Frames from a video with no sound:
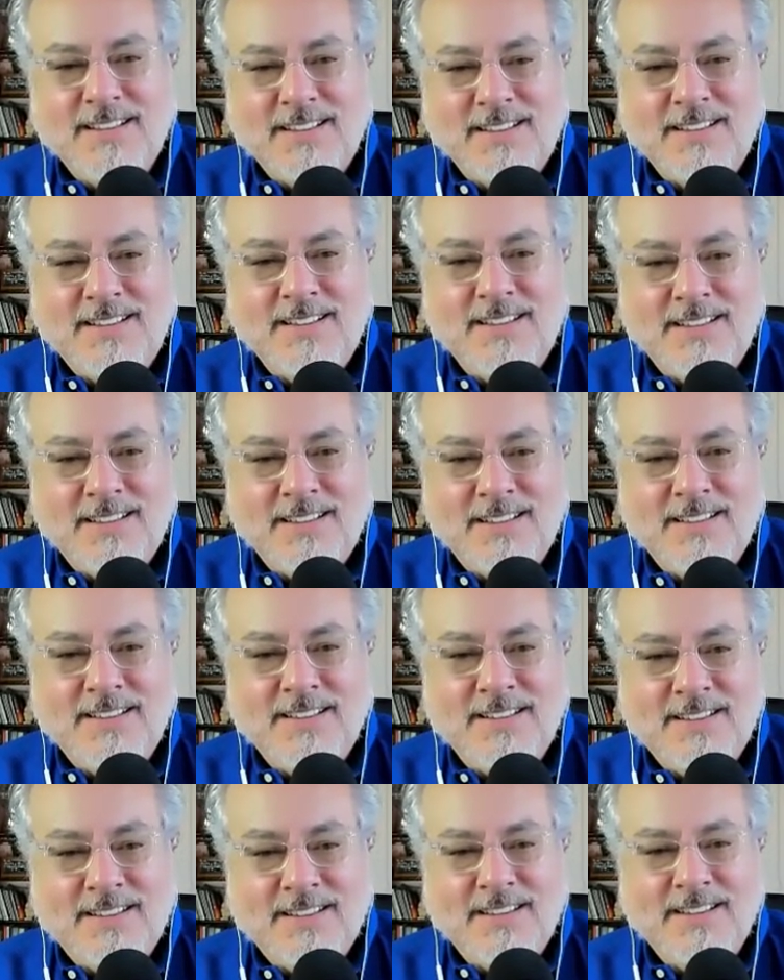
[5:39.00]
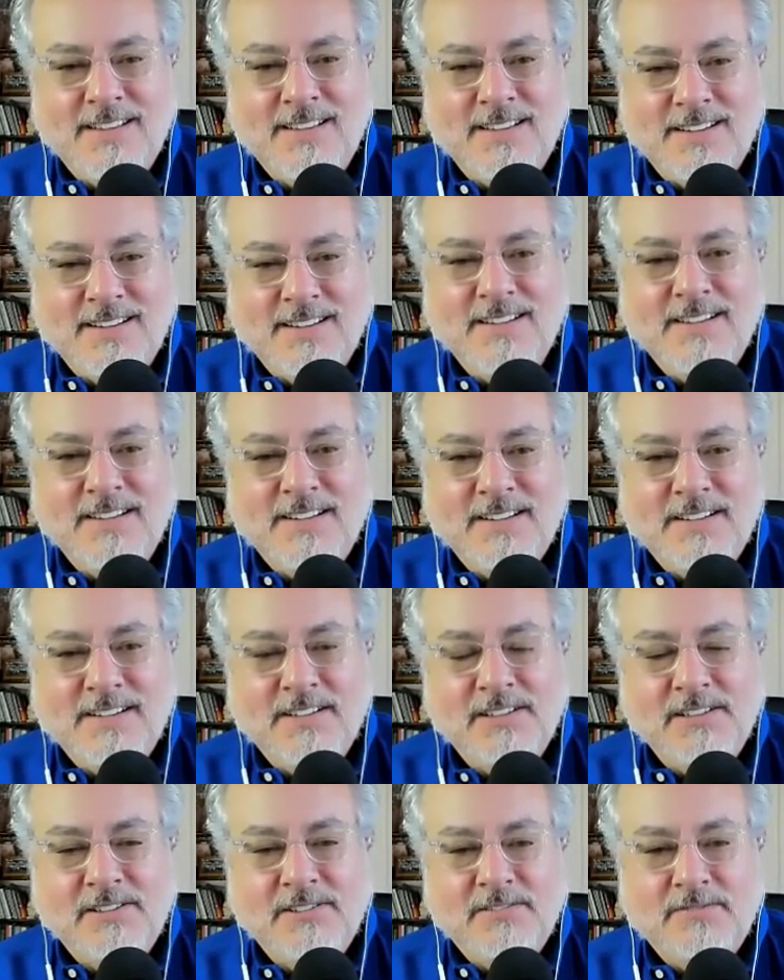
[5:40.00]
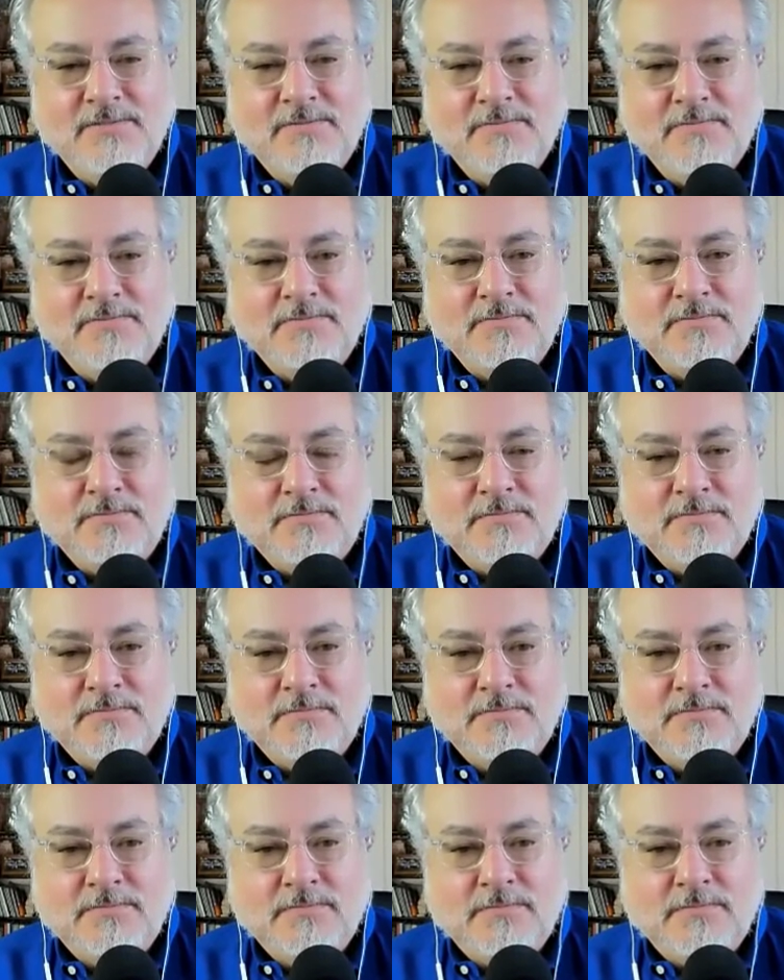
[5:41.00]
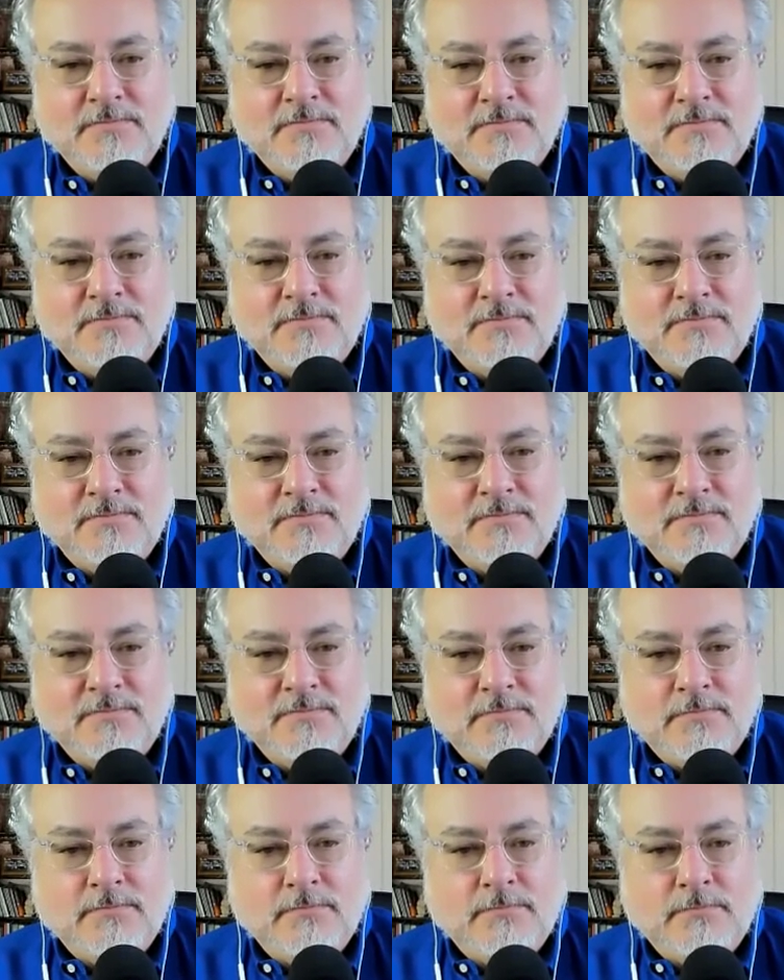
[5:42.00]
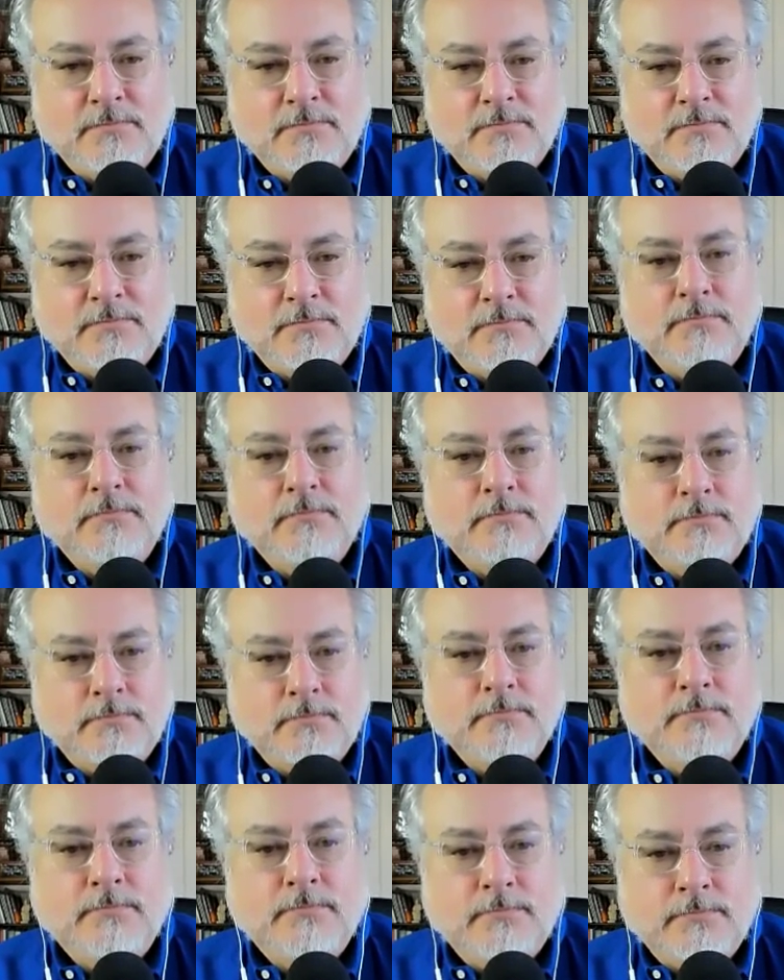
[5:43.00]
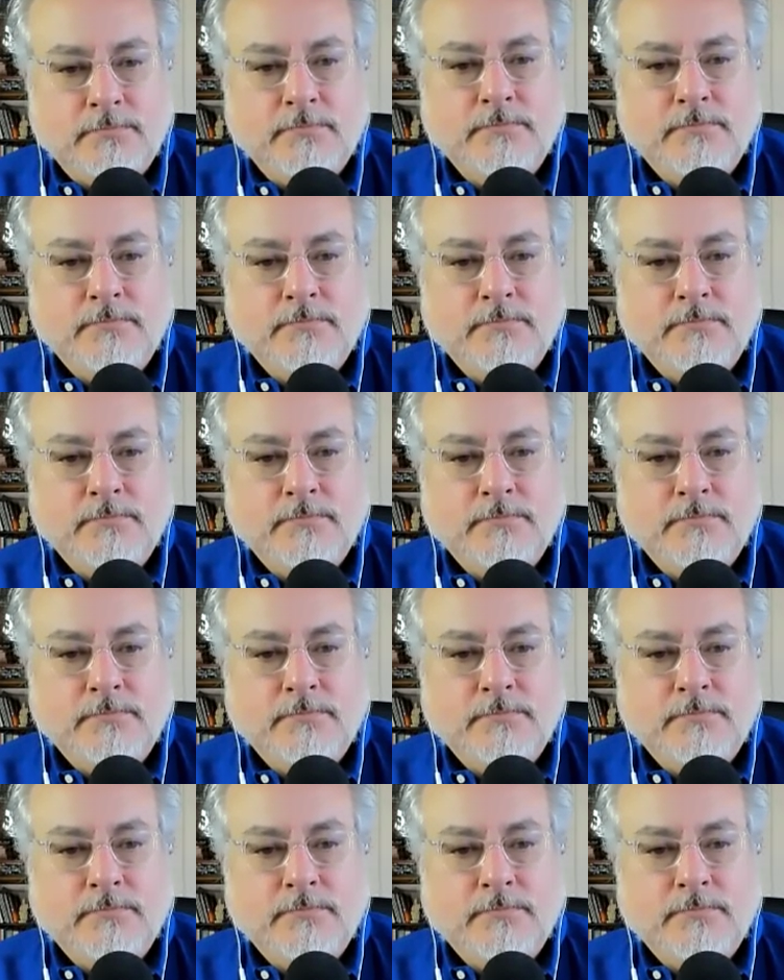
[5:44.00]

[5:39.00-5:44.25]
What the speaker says: The person shown says nothing.